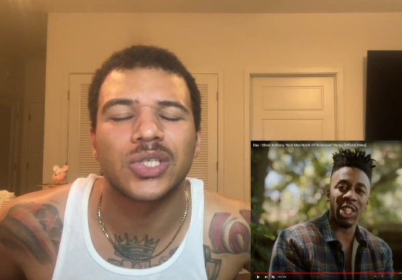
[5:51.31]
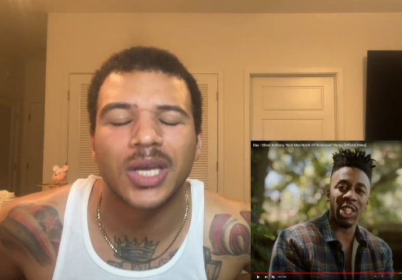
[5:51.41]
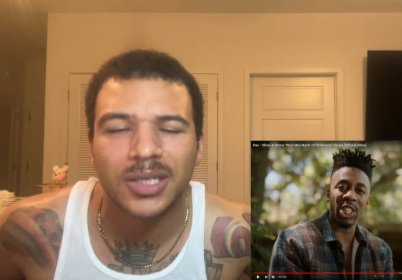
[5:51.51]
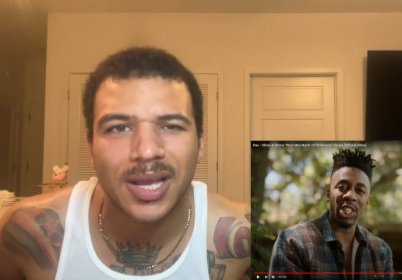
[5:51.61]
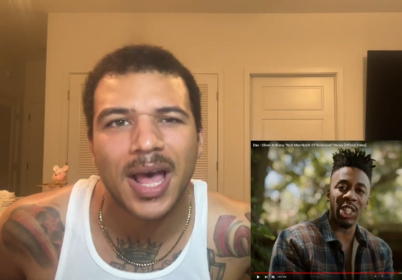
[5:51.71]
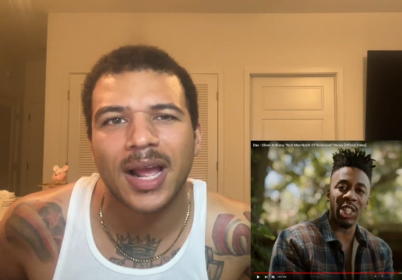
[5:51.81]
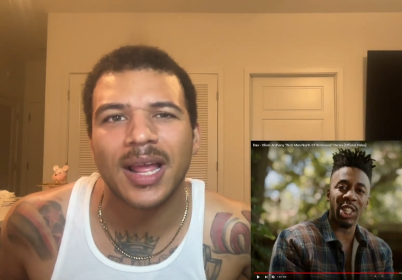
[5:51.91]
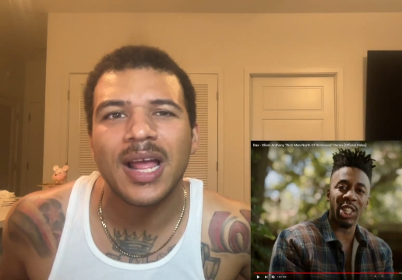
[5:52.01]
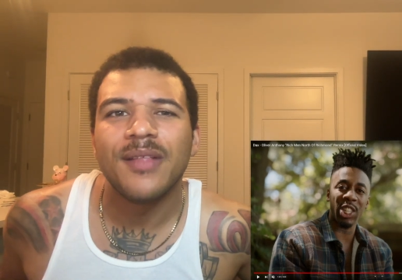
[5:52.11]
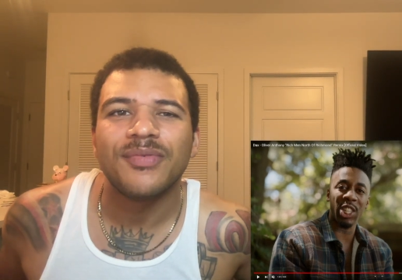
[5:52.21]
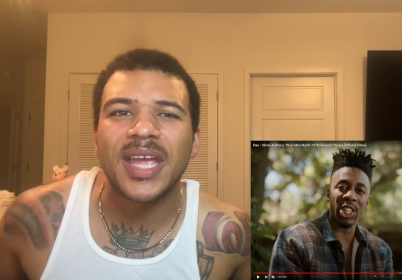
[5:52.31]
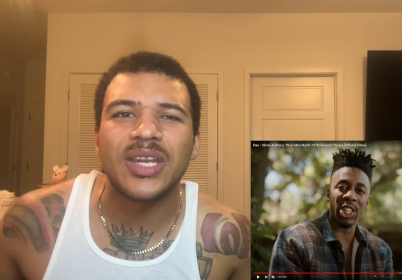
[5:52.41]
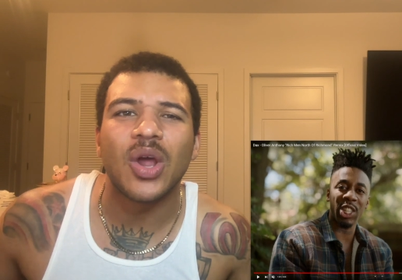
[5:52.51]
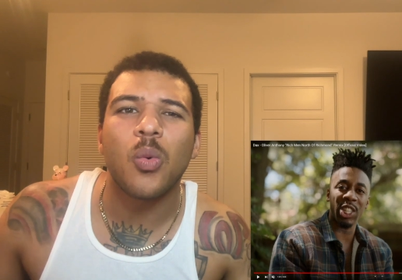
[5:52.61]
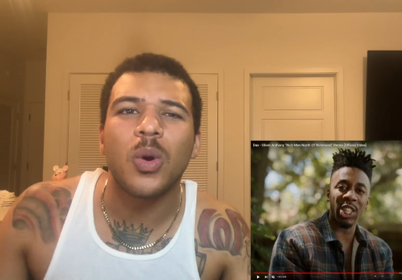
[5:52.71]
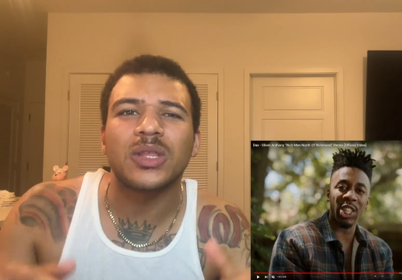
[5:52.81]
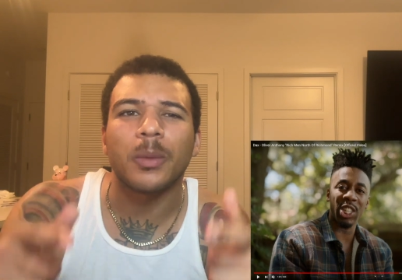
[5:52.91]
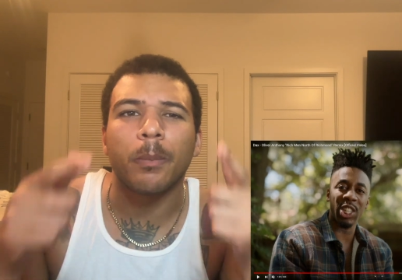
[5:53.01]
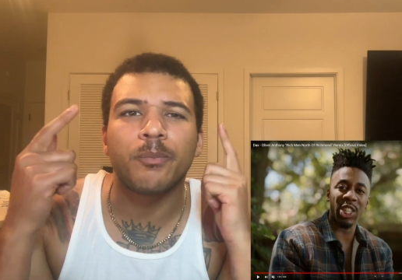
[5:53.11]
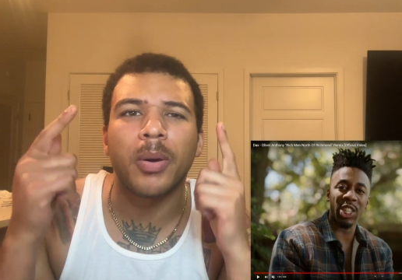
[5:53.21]
Speaker 1: TikTok. They know what to
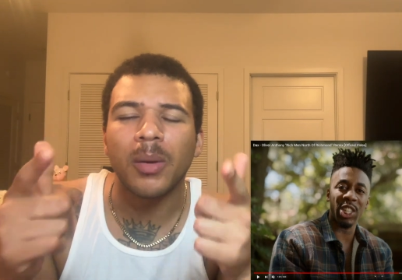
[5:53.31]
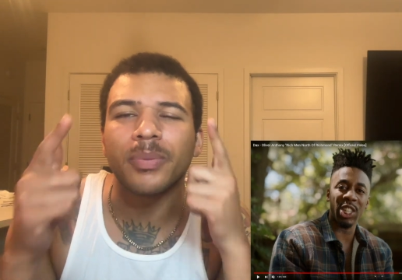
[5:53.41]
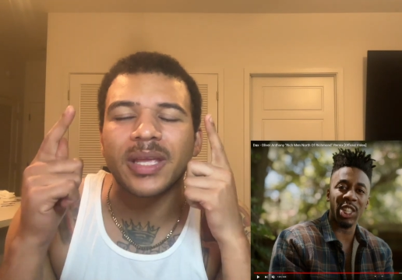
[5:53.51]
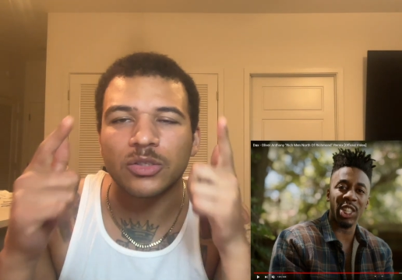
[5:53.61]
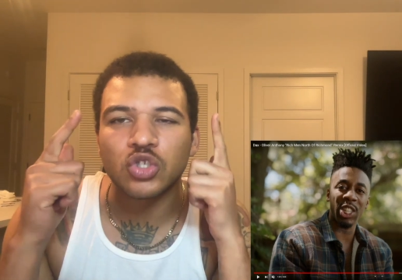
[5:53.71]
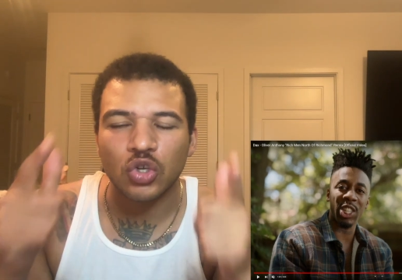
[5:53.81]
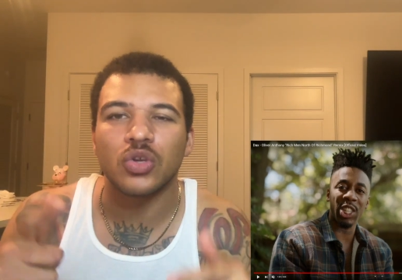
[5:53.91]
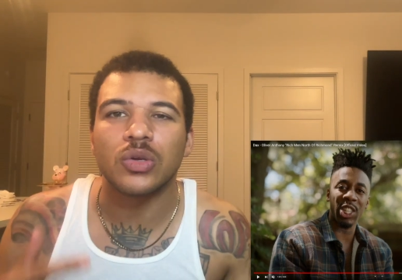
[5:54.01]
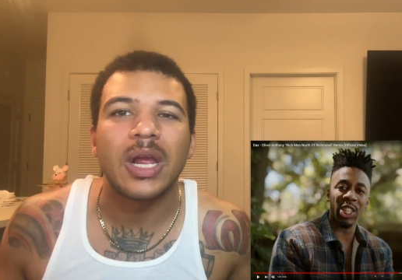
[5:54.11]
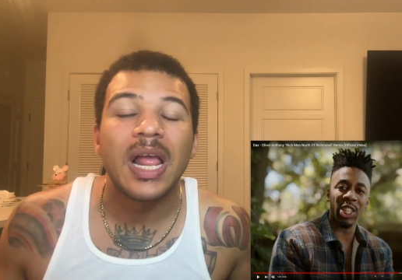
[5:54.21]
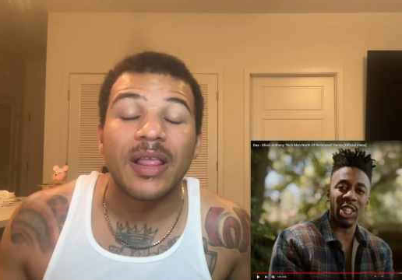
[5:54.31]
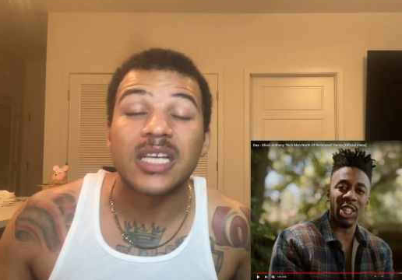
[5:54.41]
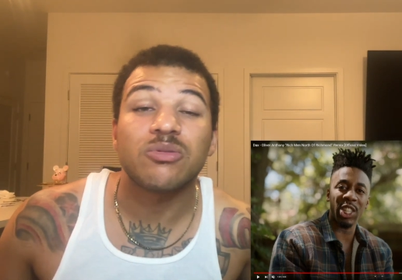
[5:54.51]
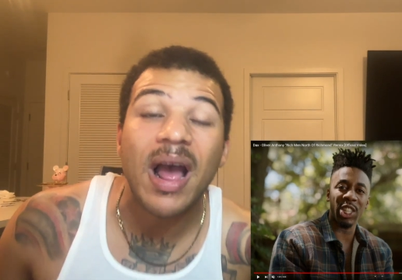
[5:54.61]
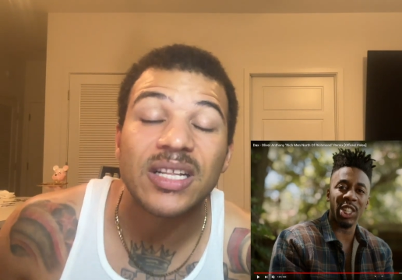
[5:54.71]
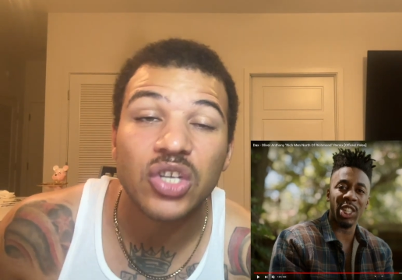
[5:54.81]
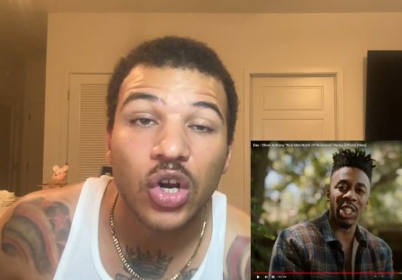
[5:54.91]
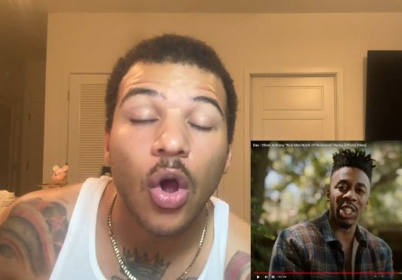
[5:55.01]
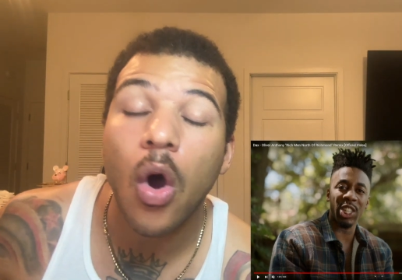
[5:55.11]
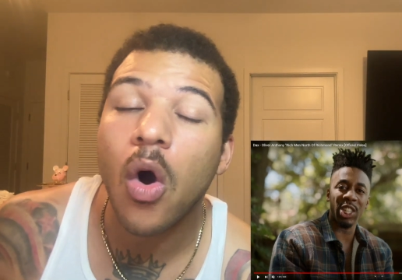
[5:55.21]
pump into you. That's why I
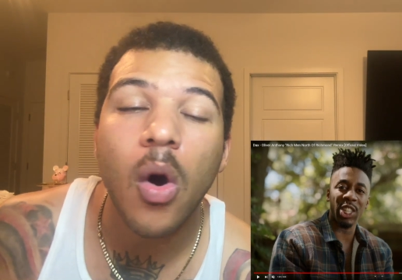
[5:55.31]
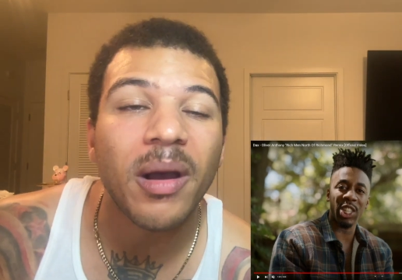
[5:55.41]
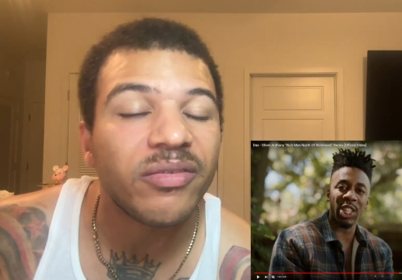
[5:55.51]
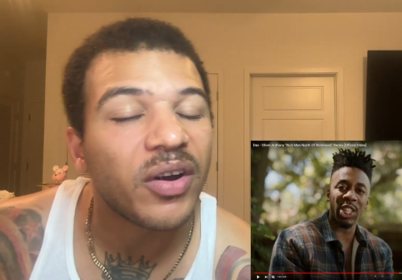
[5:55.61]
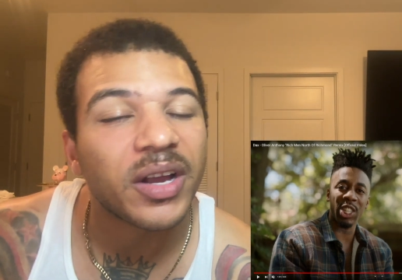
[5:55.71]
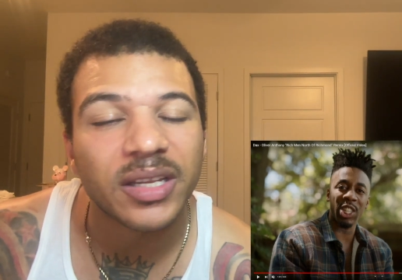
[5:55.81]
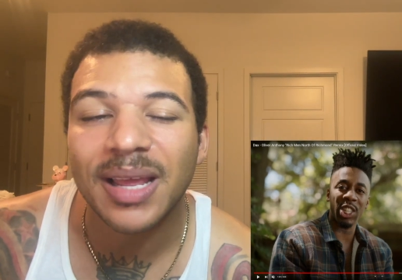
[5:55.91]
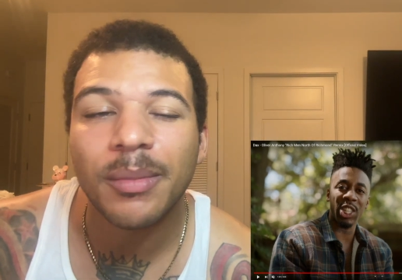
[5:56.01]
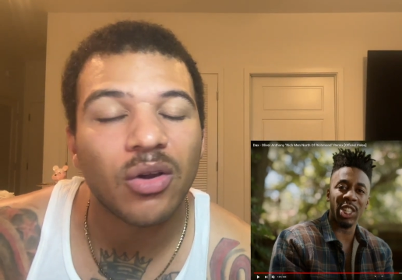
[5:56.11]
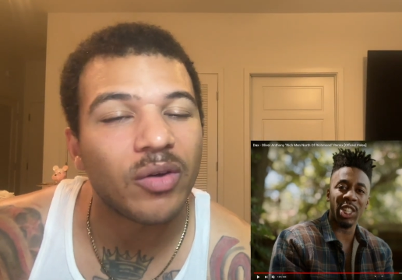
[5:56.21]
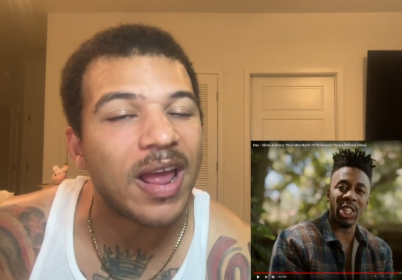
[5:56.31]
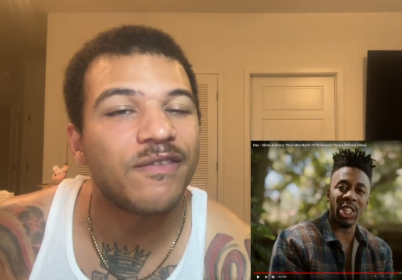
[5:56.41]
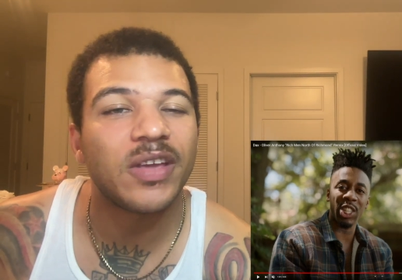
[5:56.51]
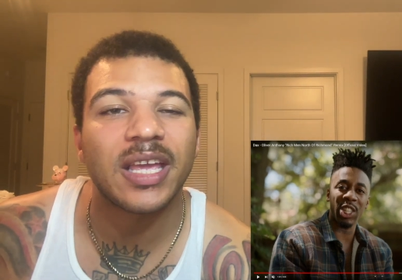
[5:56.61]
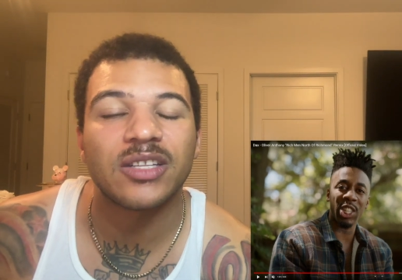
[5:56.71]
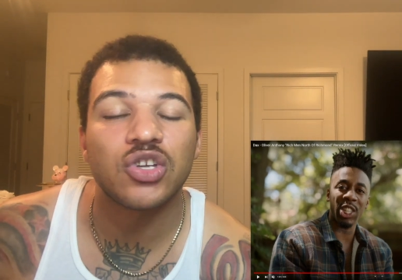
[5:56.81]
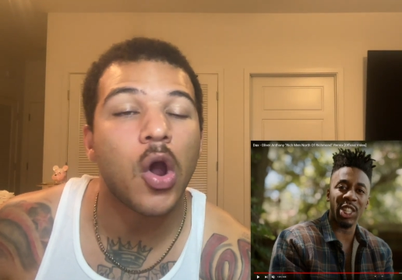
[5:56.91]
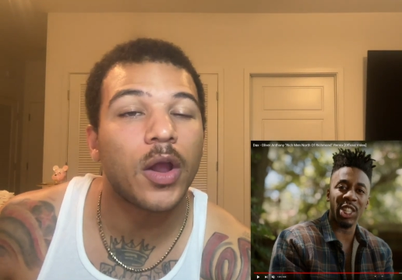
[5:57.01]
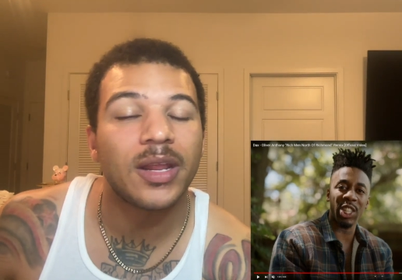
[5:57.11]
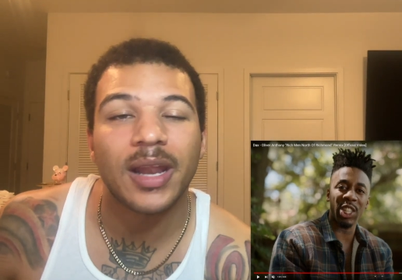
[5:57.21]
turned all my fucking demographic and
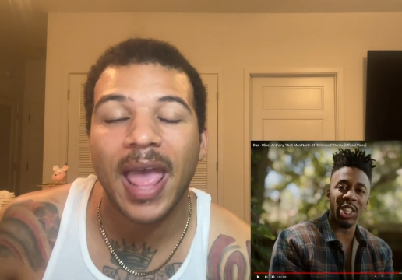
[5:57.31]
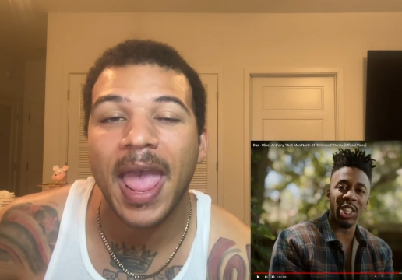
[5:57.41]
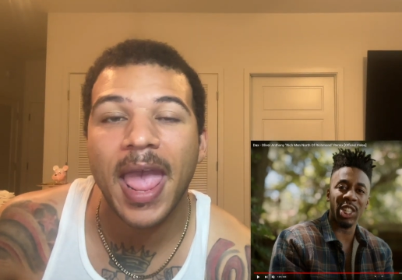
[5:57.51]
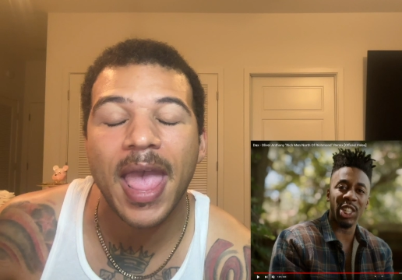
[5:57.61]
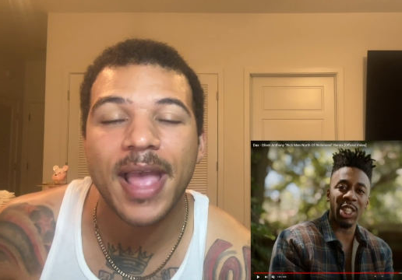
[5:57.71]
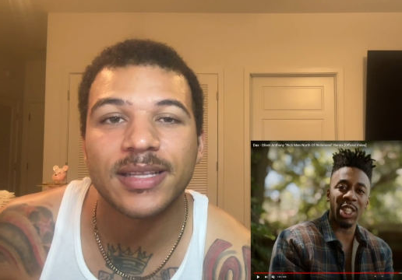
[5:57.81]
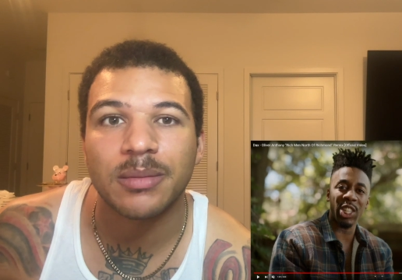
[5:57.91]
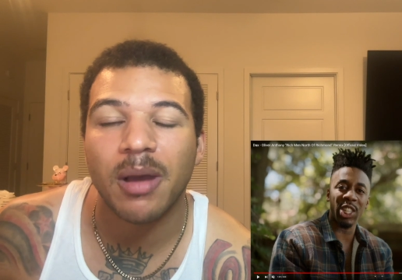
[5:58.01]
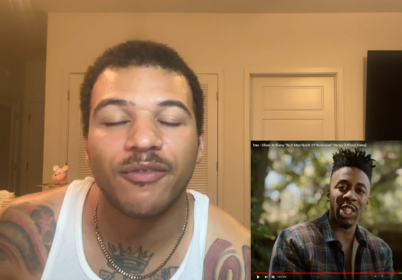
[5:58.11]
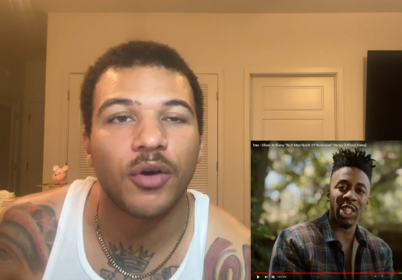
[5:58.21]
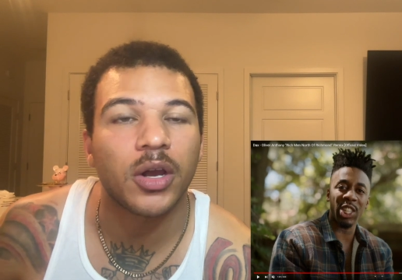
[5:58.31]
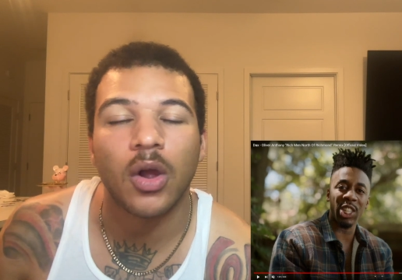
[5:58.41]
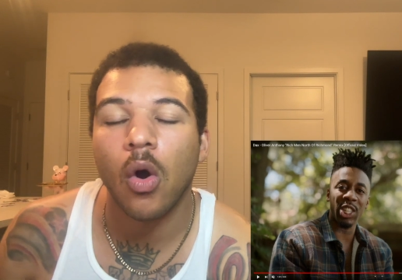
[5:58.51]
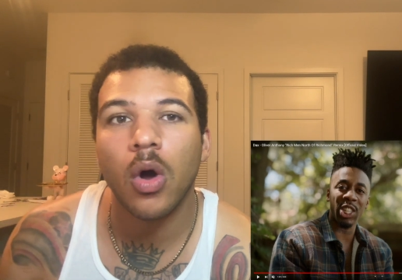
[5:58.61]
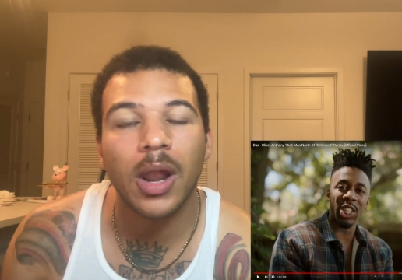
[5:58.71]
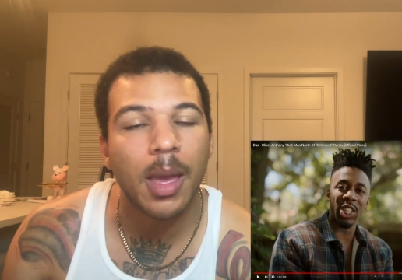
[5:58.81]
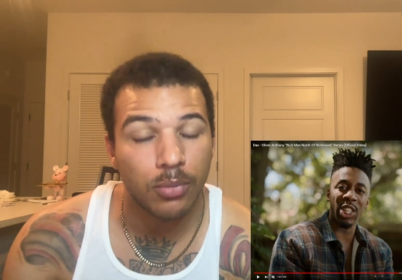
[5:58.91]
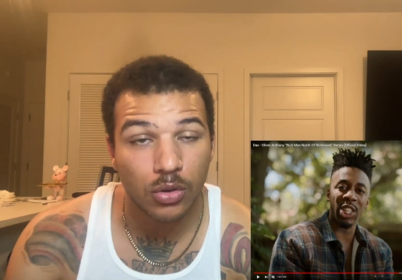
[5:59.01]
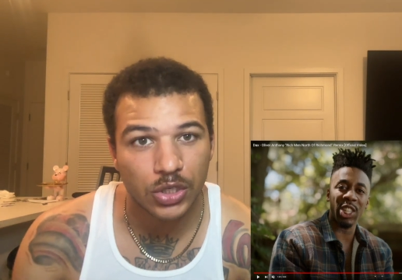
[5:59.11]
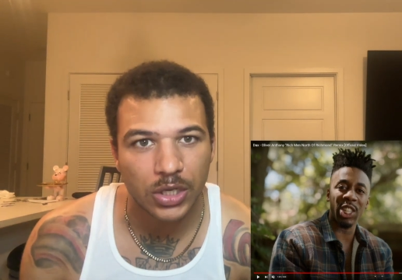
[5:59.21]
targeted ads and my fucking all that
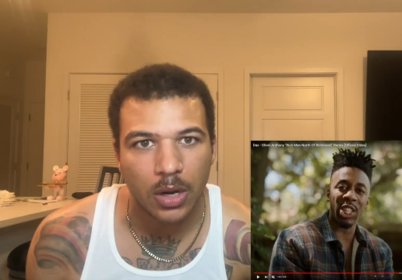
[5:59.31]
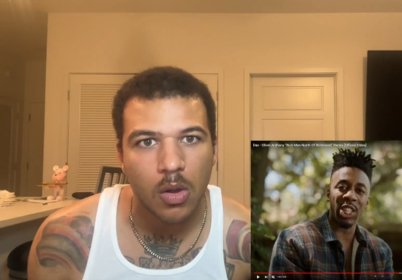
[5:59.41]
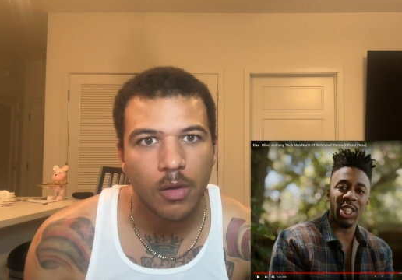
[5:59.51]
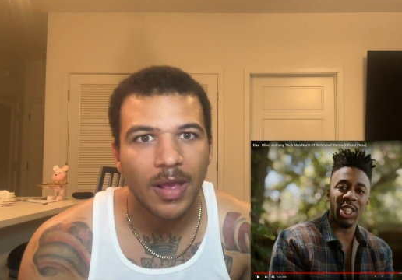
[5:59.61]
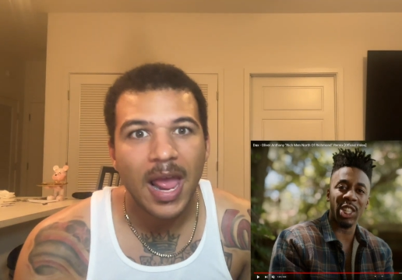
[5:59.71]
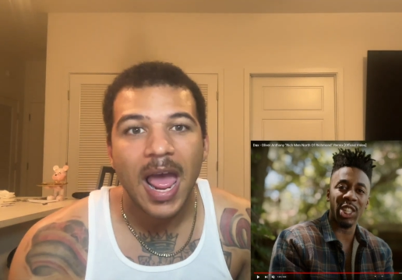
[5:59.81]
bullshit off.